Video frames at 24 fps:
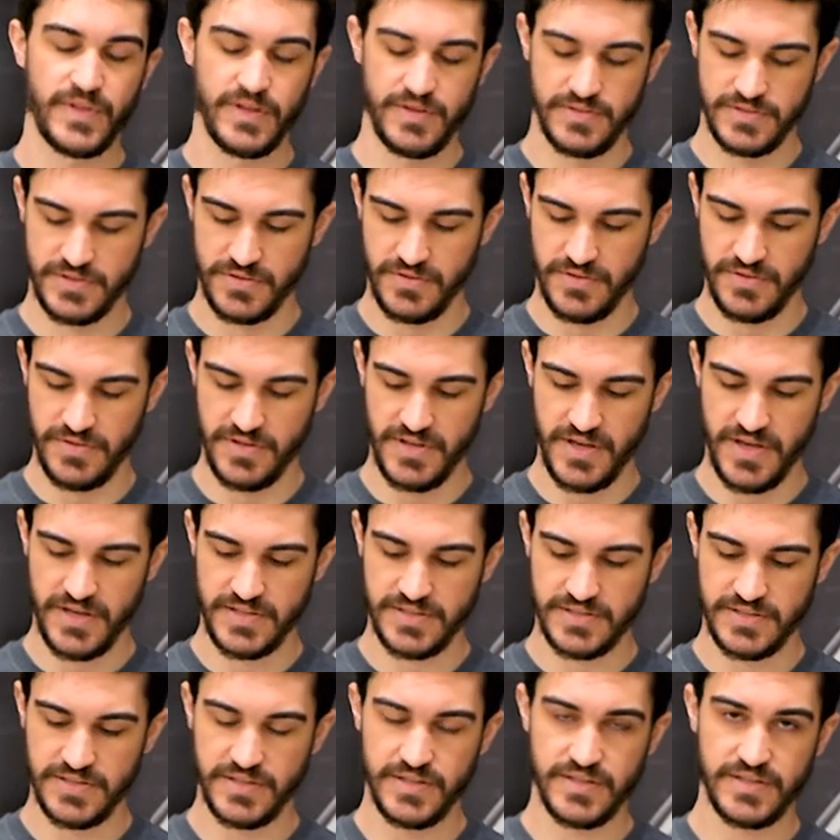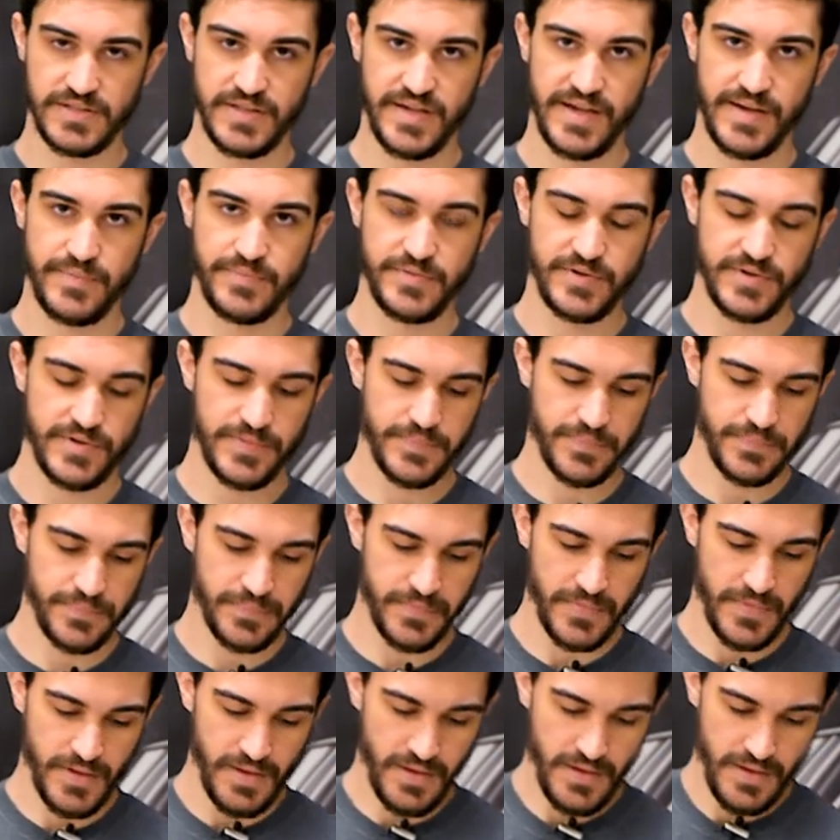It's called the X-Link adapter,
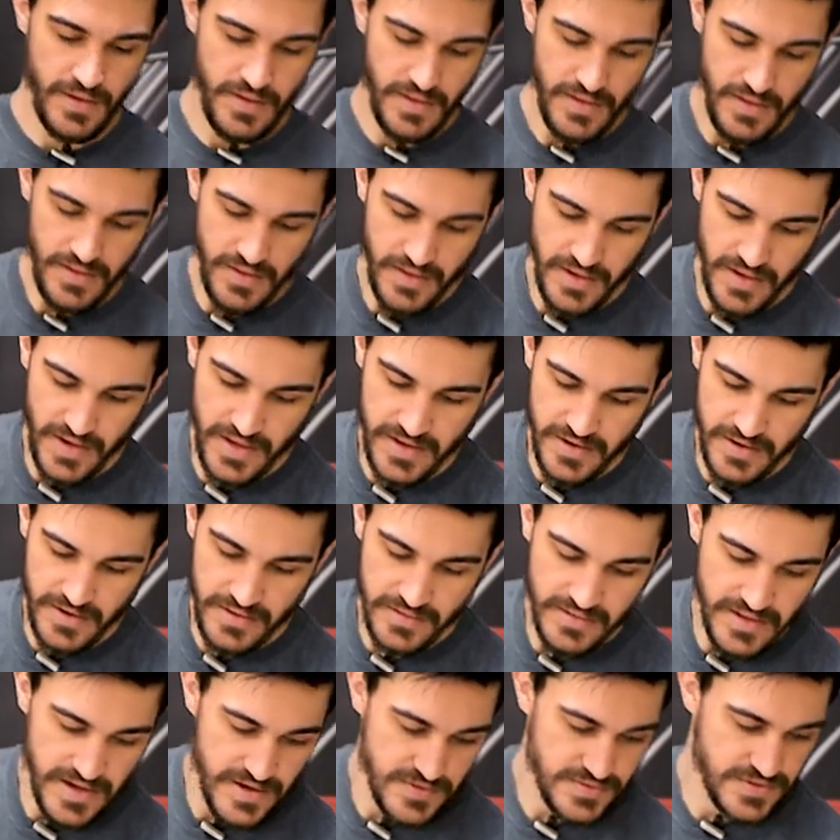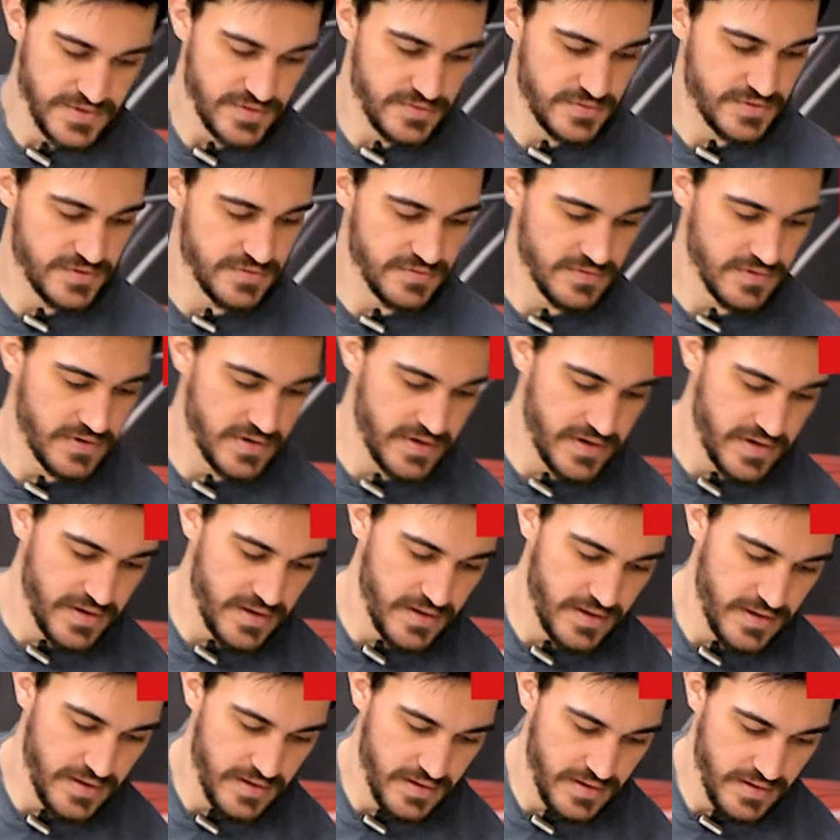and it allows you to run,
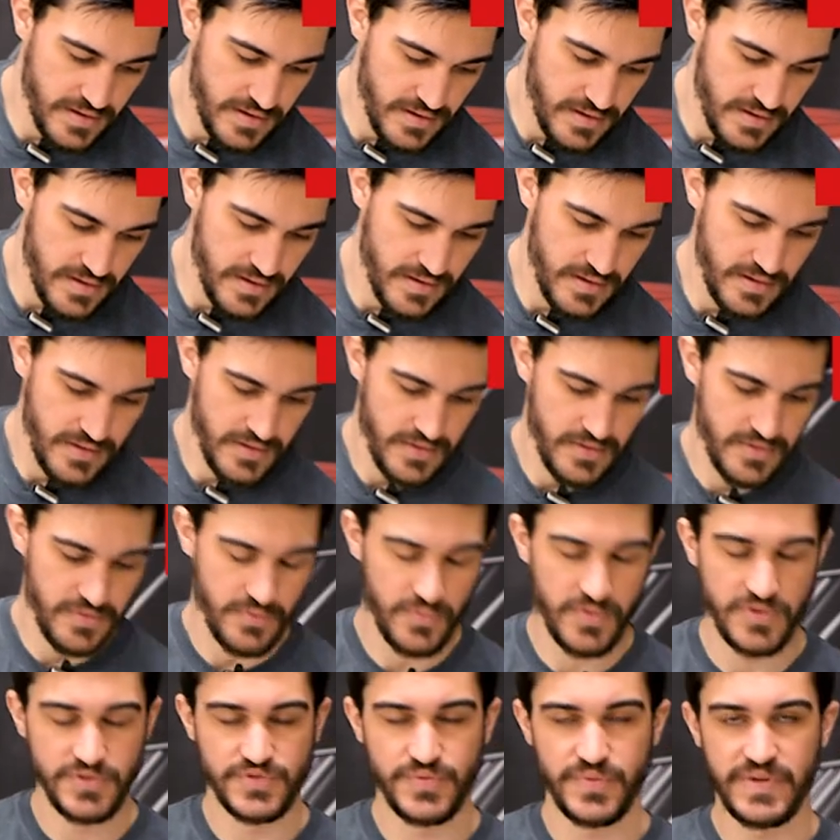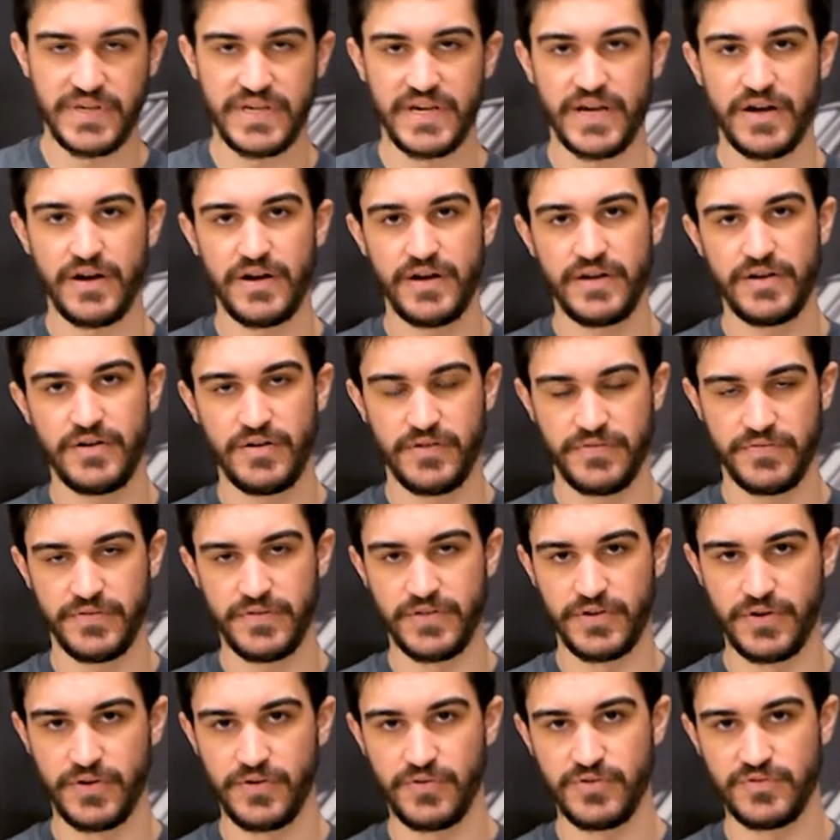the ones we carry are for
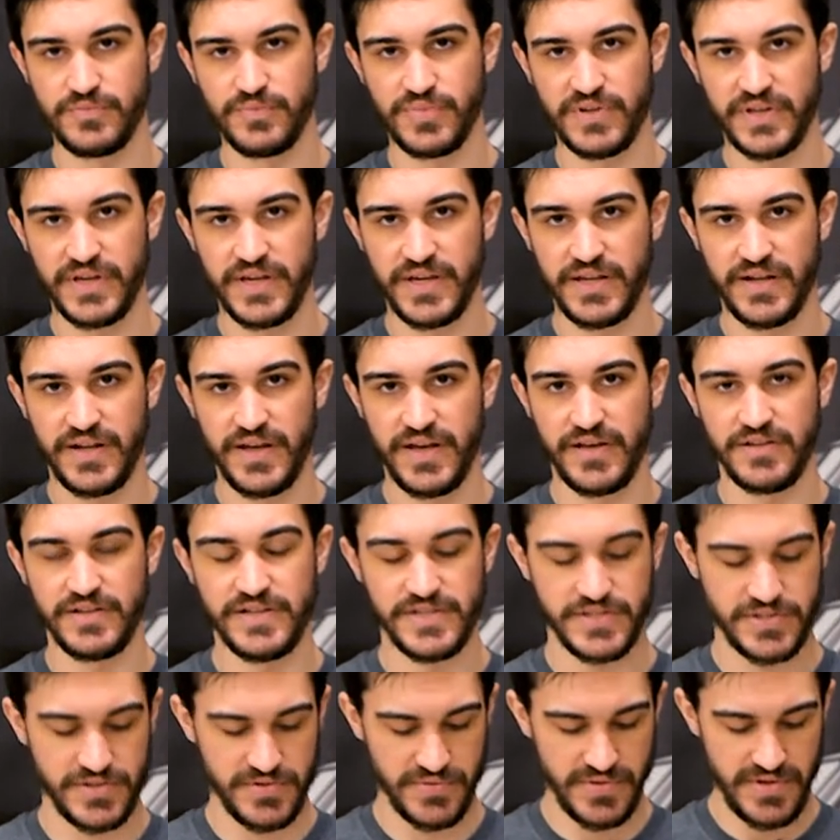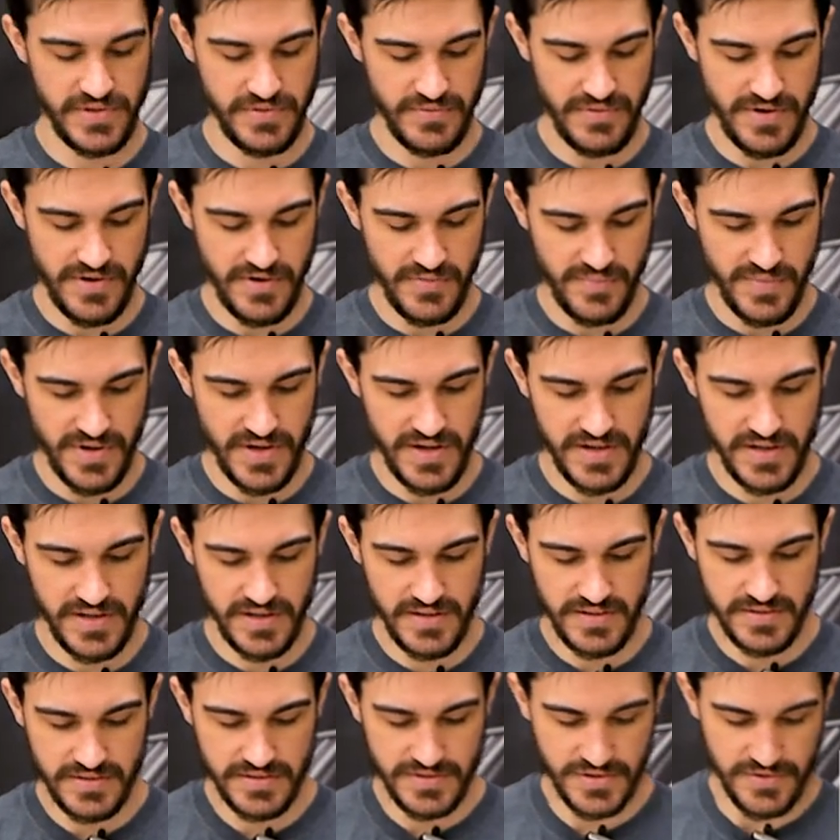the Gold Blade LS3 throttle body,
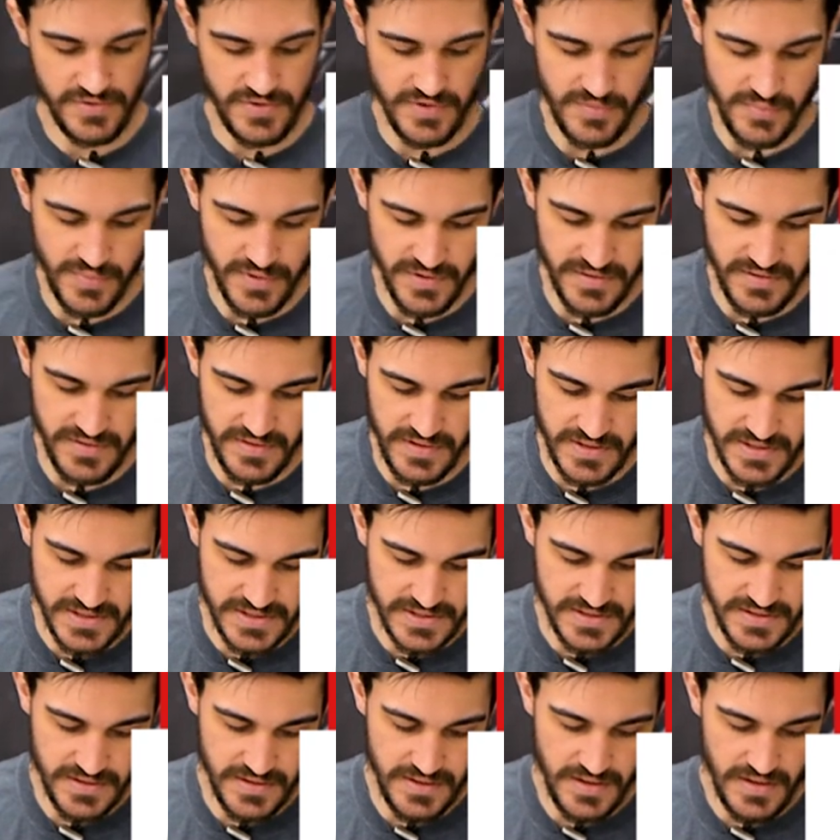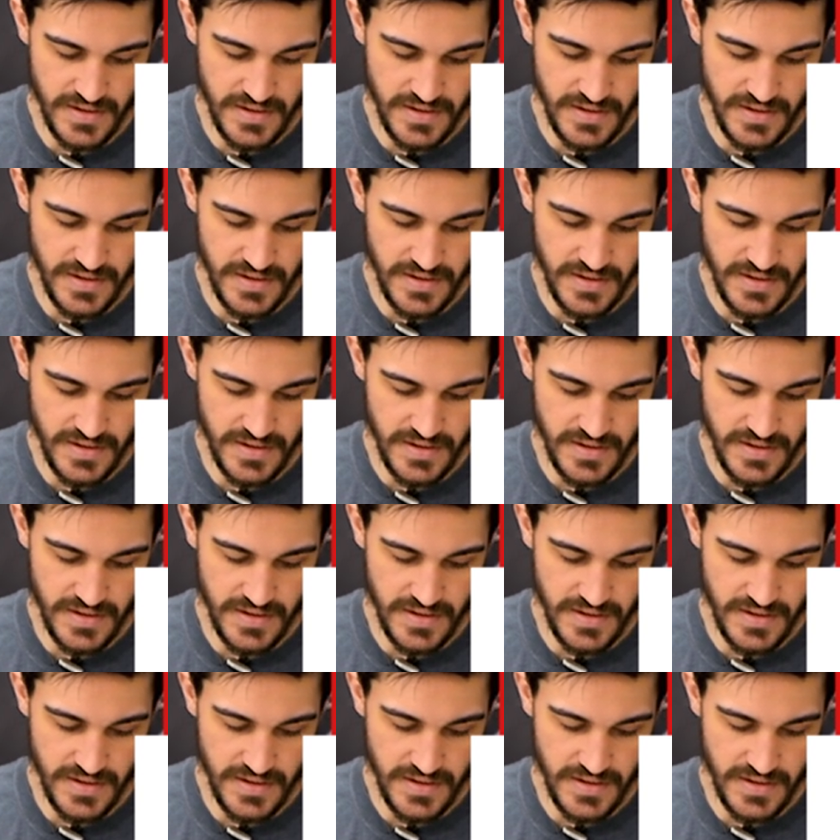so you can put this